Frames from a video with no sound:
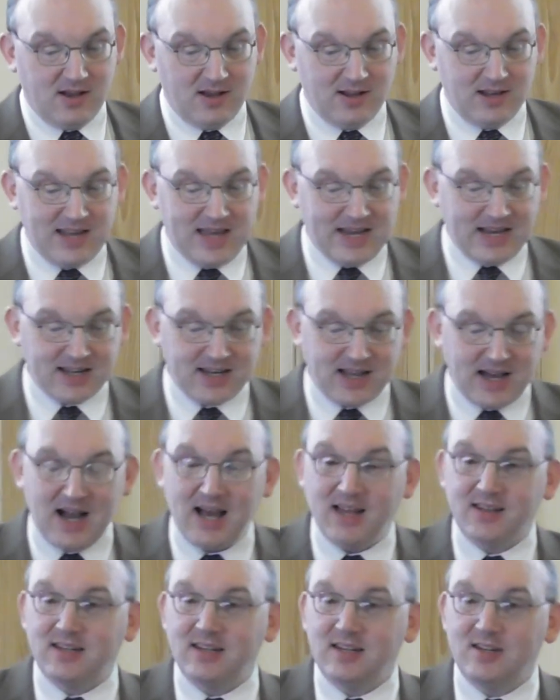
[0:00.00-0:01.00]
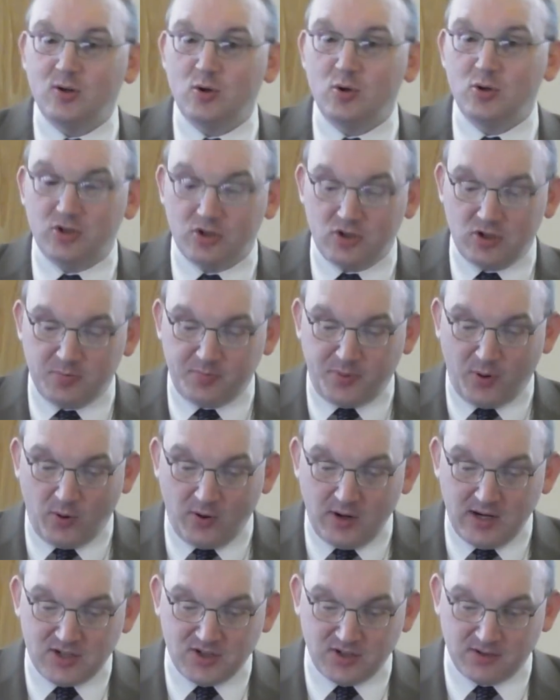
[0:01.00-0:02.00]
like an antidote to
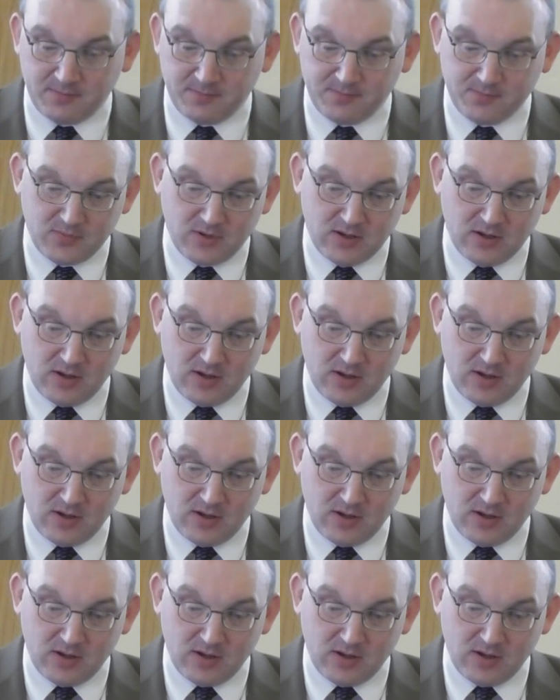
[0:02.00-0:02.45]
poison,